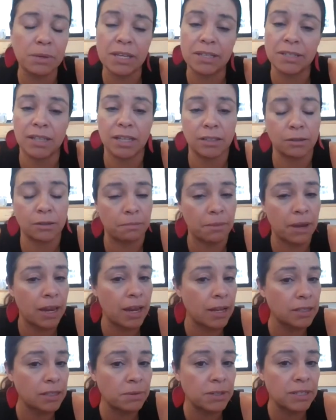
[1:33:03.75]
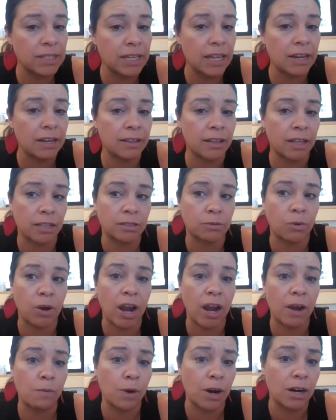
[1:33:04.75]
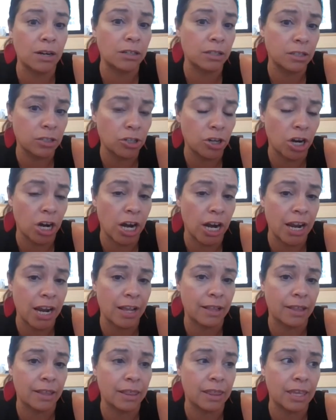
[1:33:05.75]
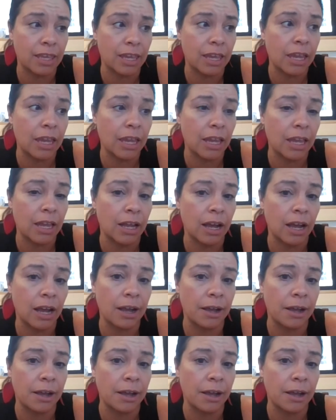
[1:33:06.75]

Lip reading: because that's what my husband did and that's where I worked during the